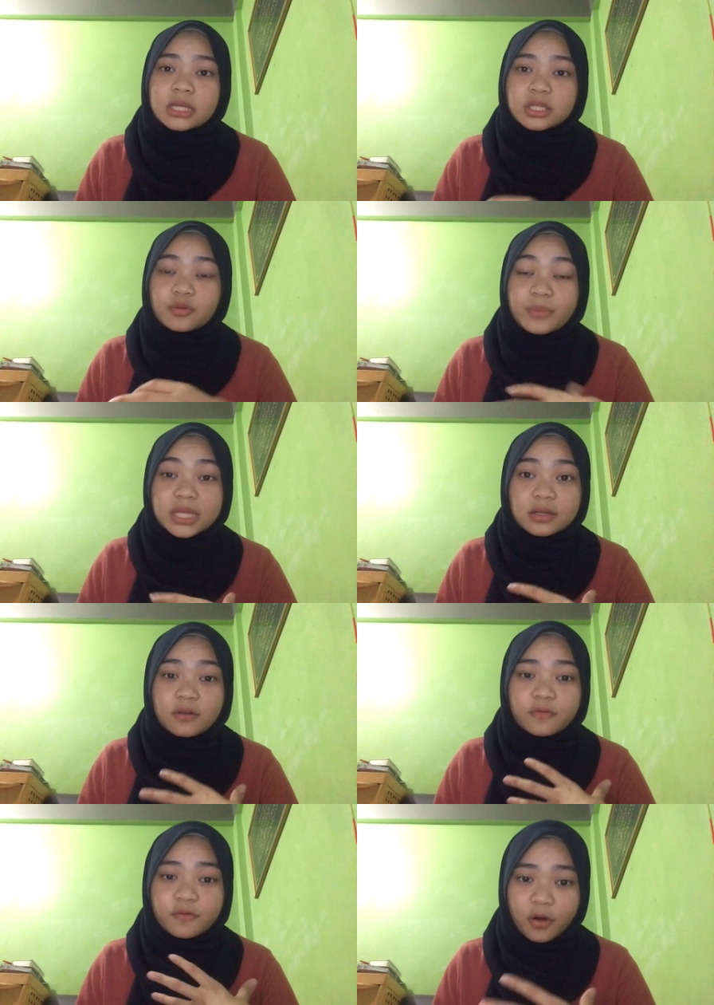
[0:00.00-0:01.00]
So based
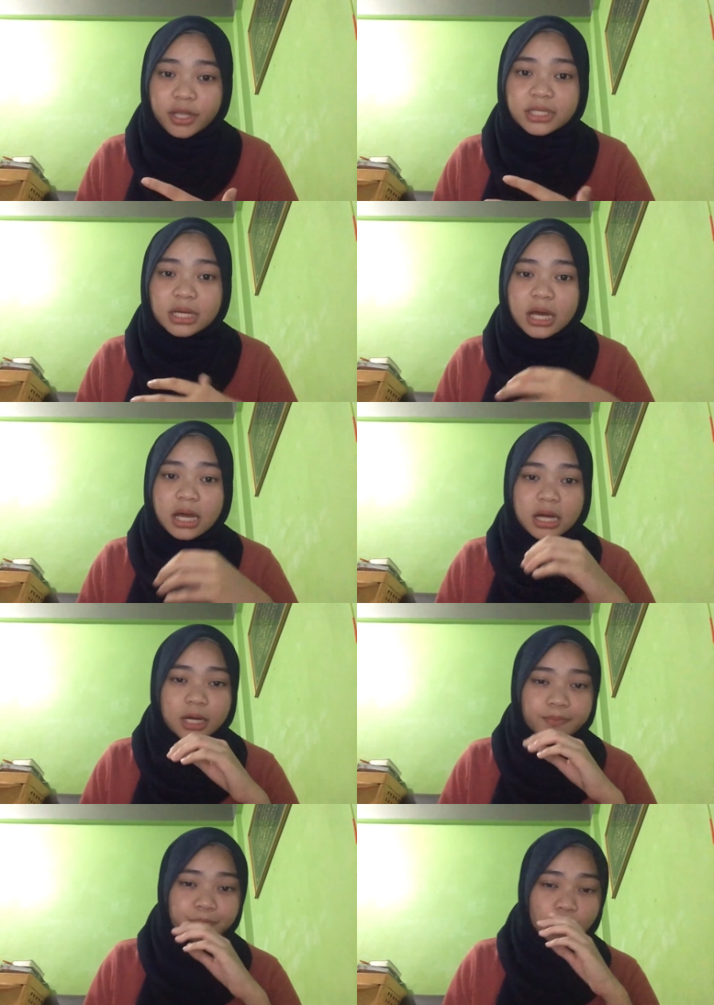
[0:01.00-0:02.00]
on Freud,
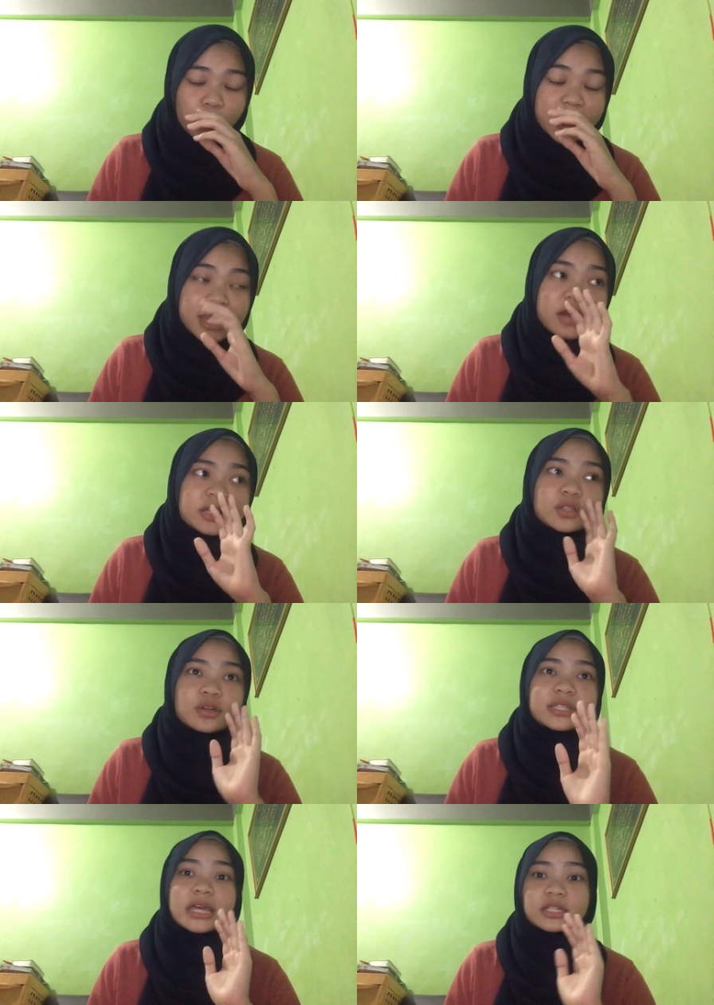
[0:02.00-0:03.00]
when there is
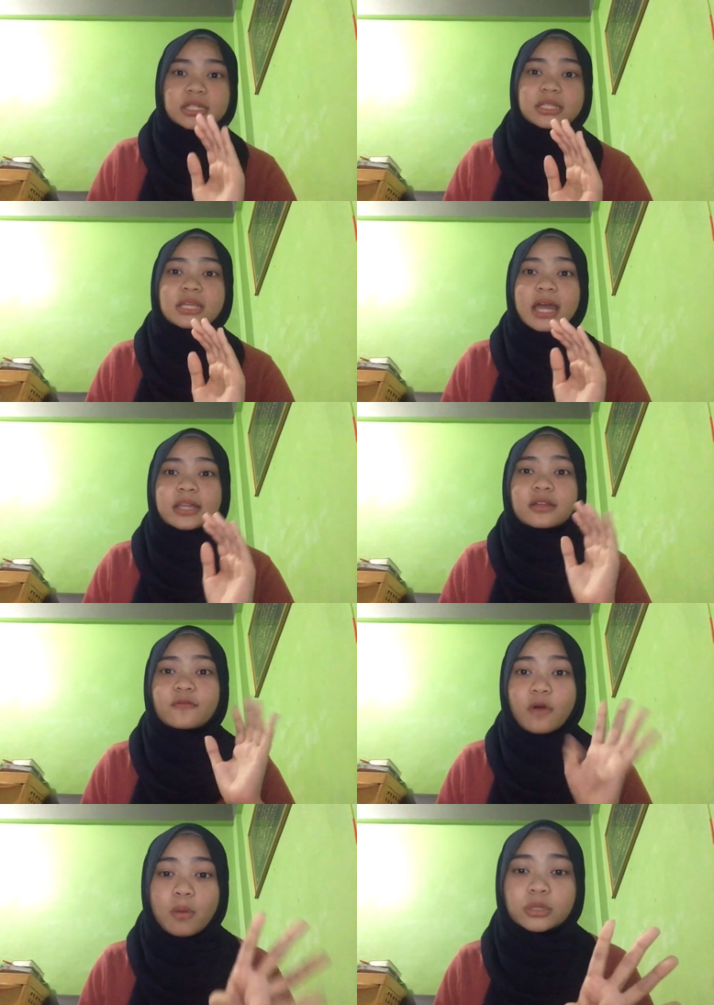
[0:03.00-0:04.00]
no sanctions, either
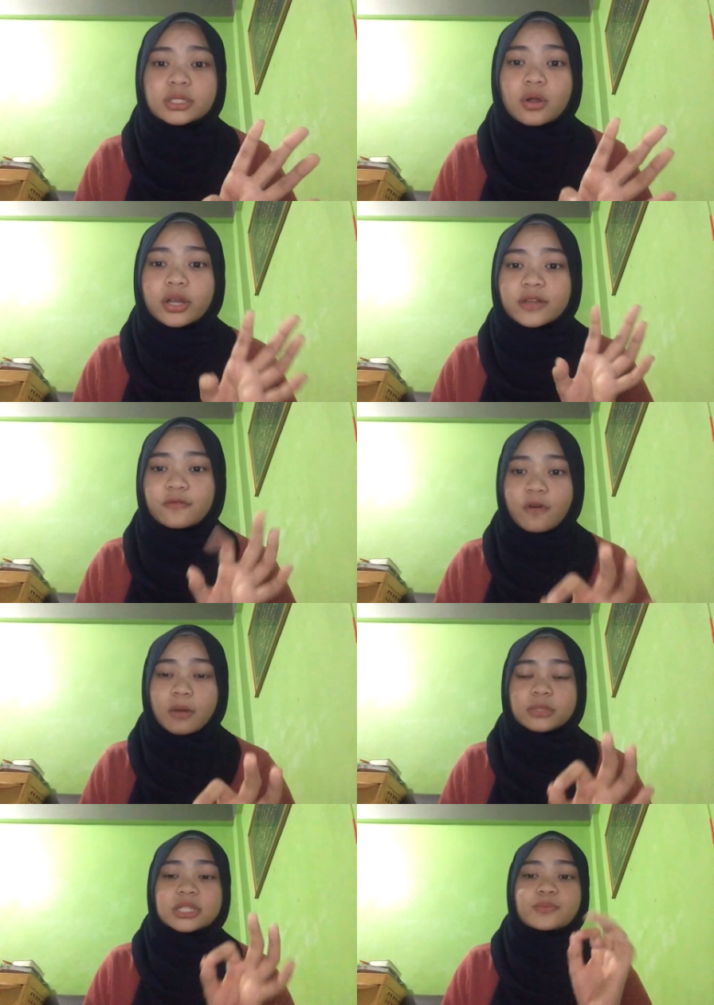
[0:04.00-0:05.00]
formals or
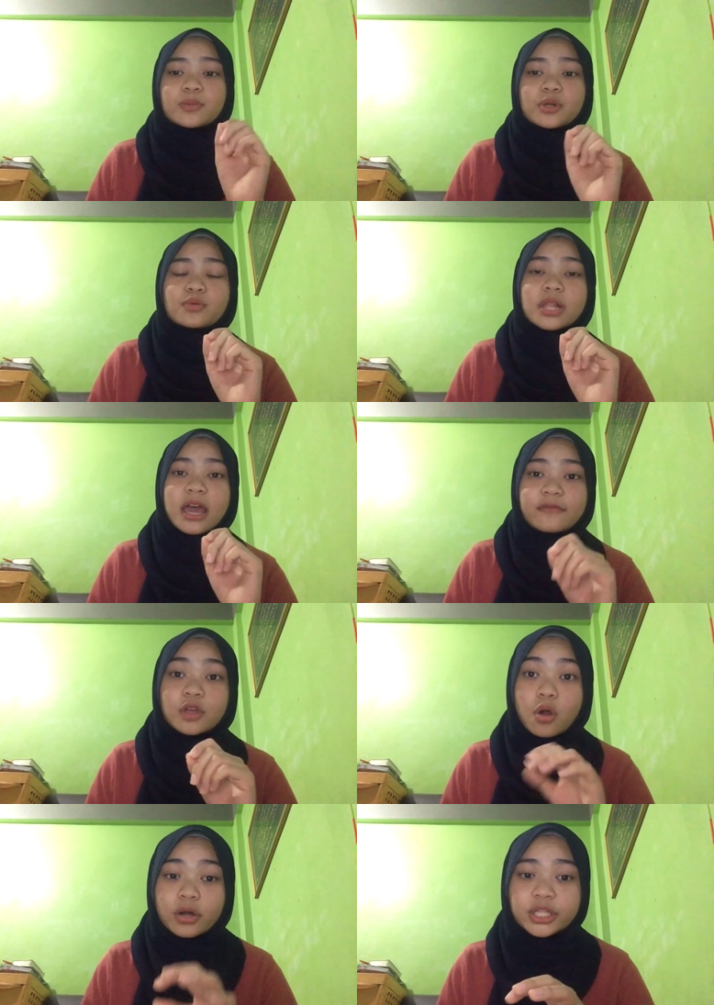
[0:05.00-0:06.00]
informals, people will have
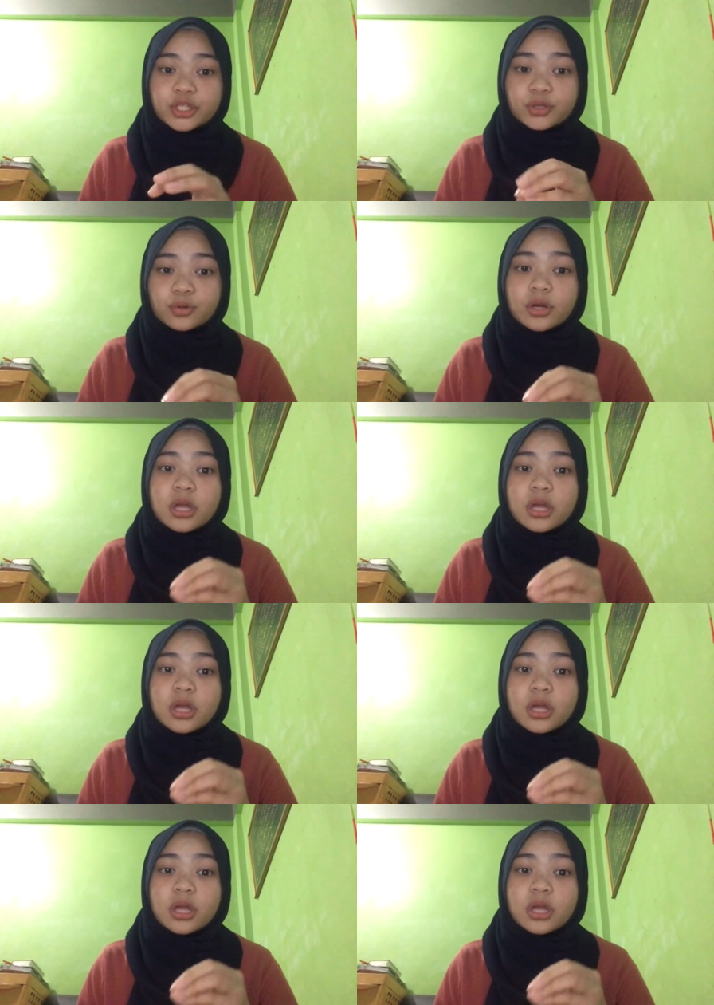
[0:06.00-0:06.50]
the courage to